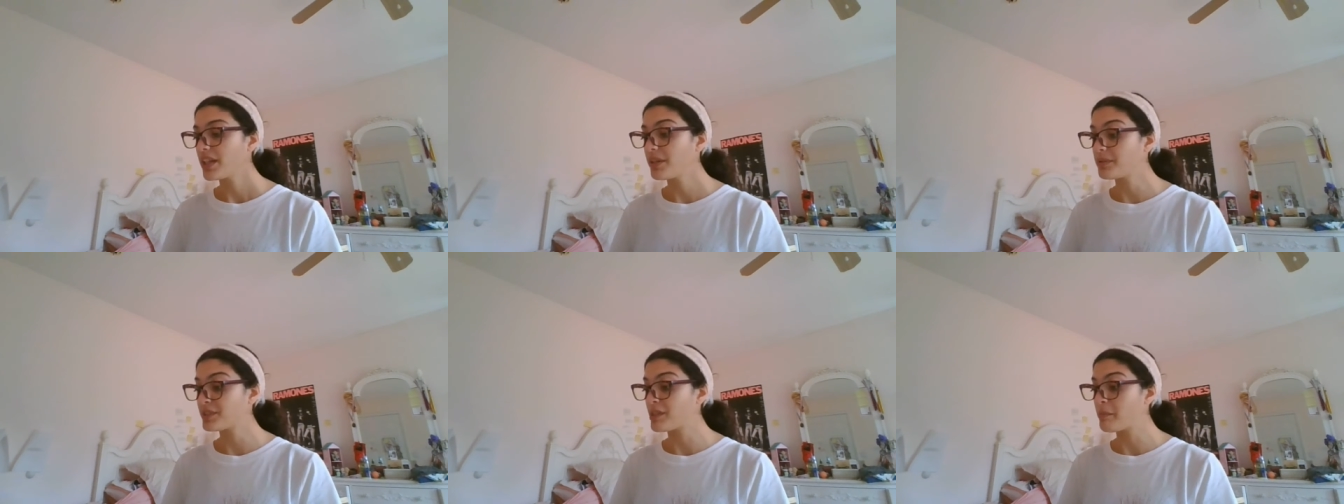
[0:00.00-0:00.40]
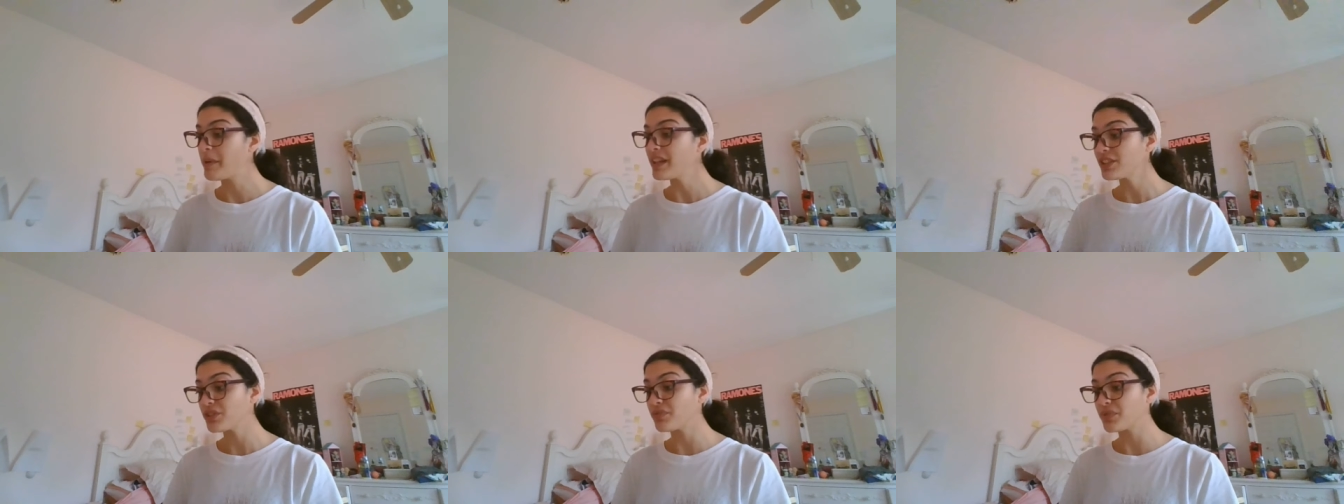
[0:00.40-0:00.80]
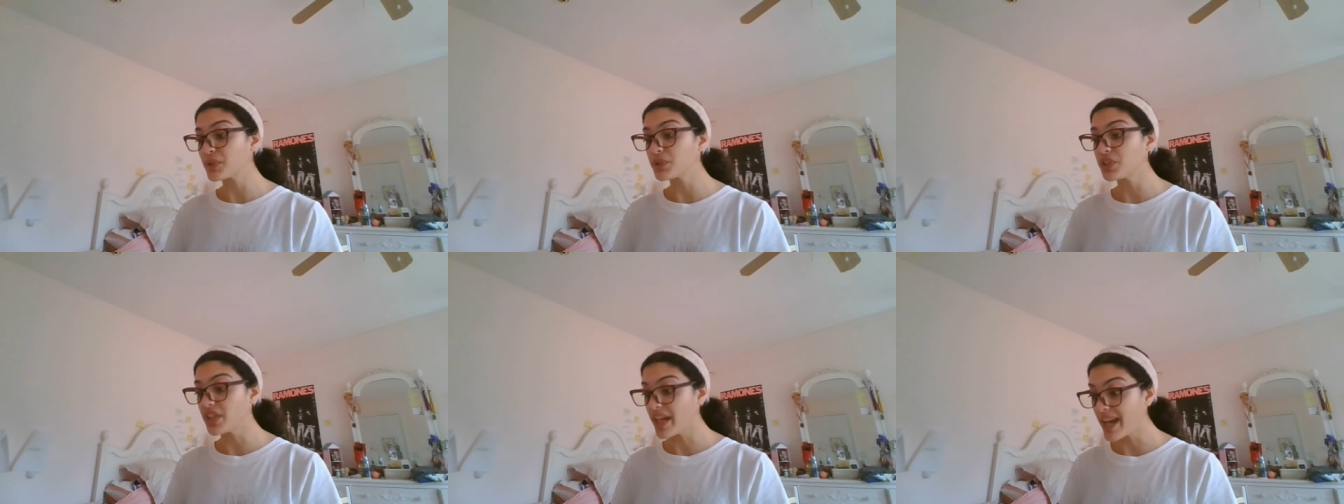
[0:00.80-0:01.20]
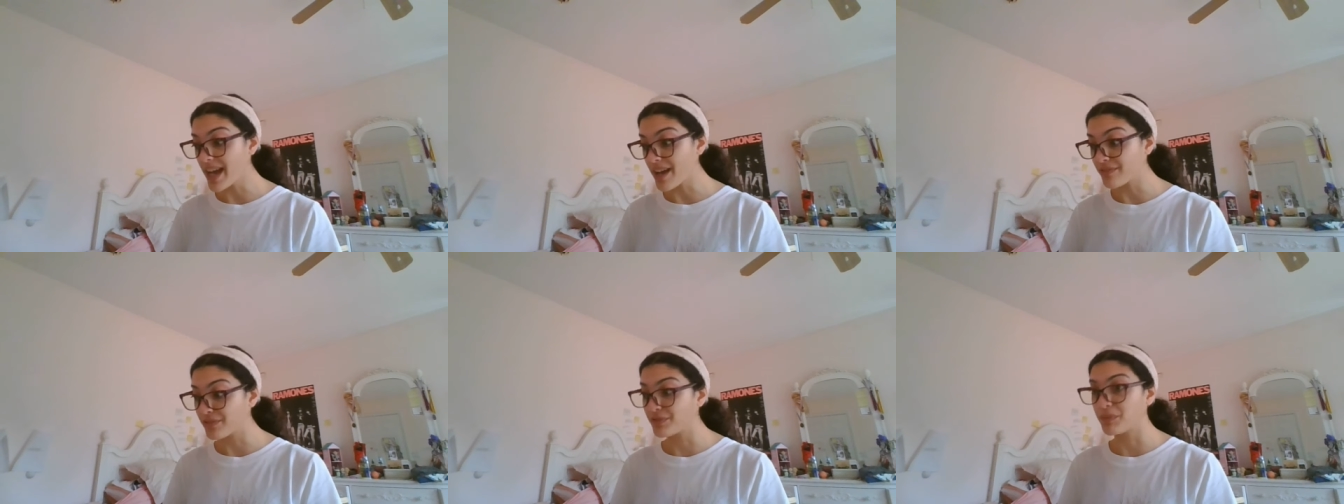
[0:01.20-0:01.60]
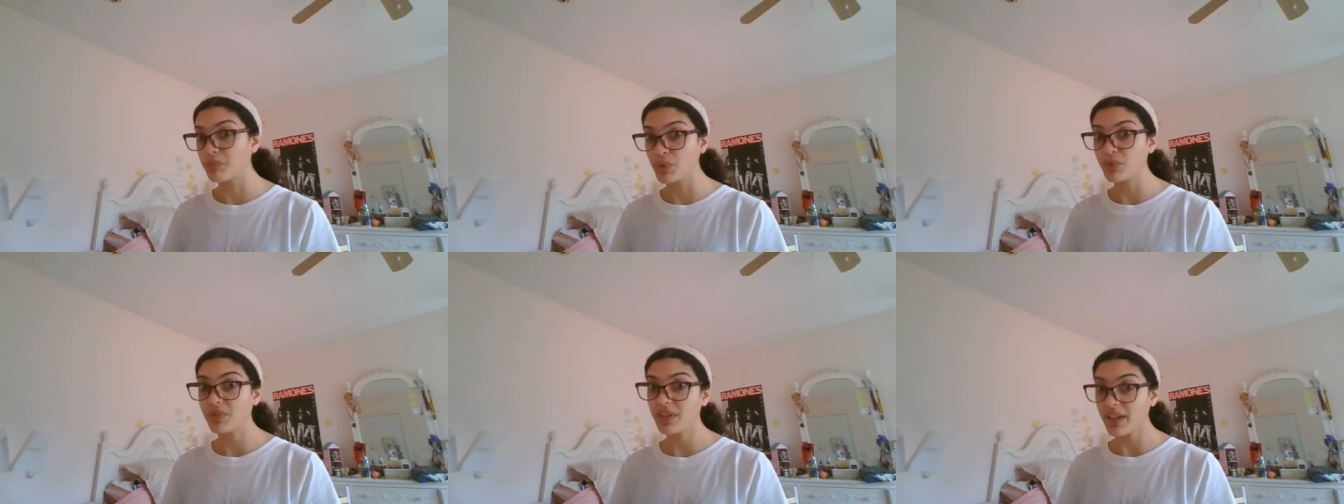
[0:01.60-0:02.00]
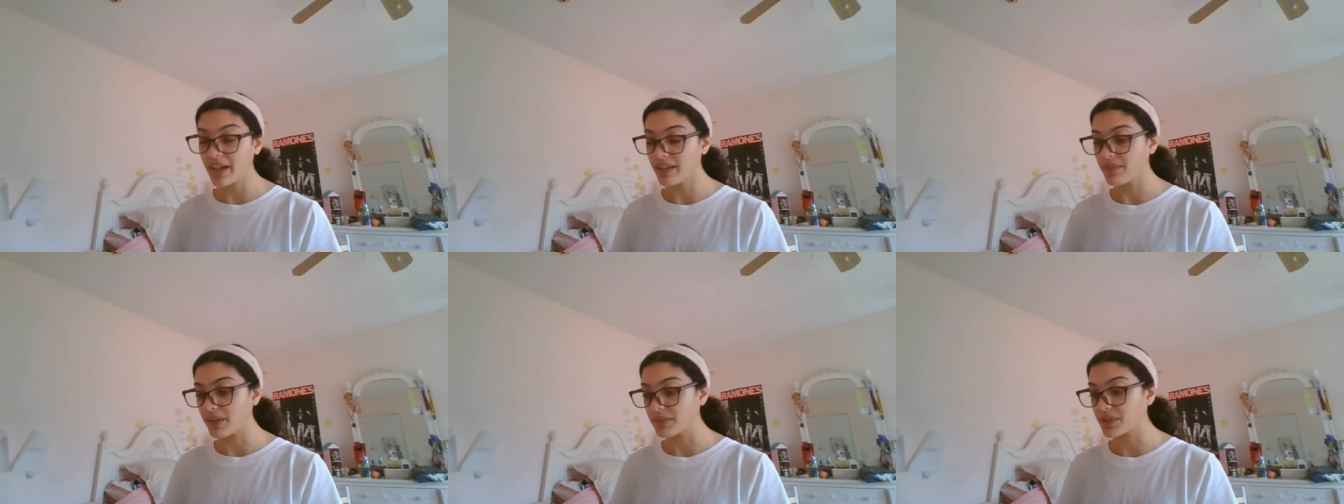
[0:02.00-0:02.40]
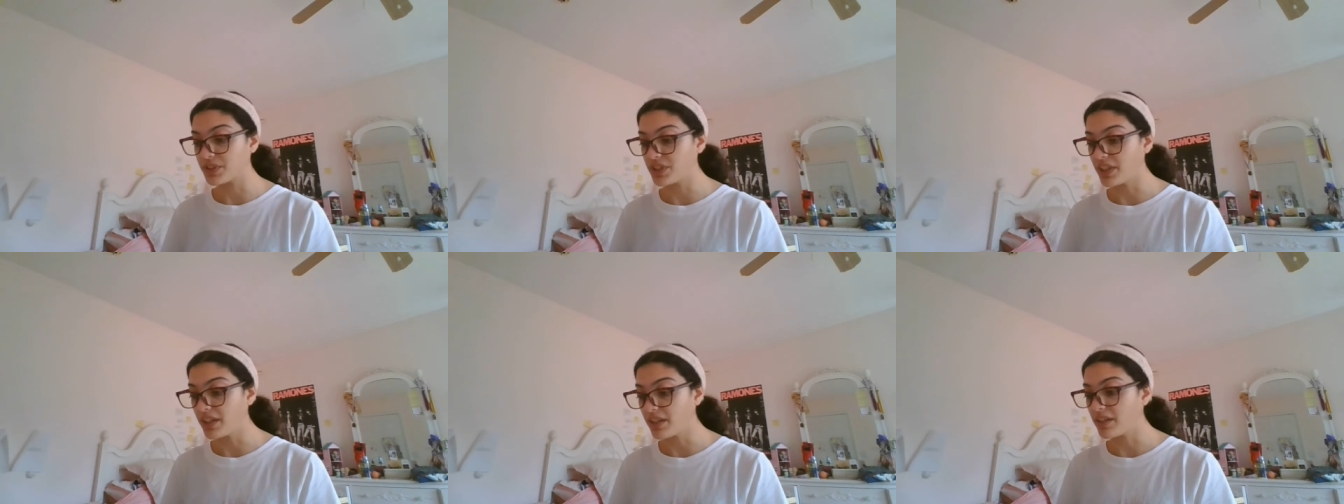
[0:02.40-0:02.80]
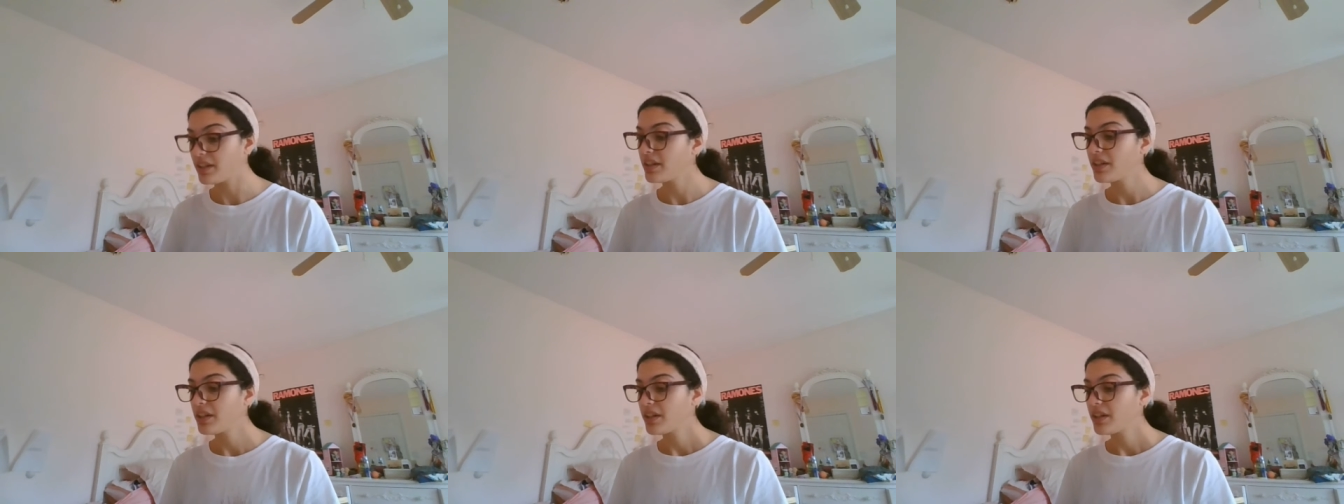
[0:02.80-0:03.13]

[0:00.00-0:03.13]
It was the best first half of a movie I've ever seen.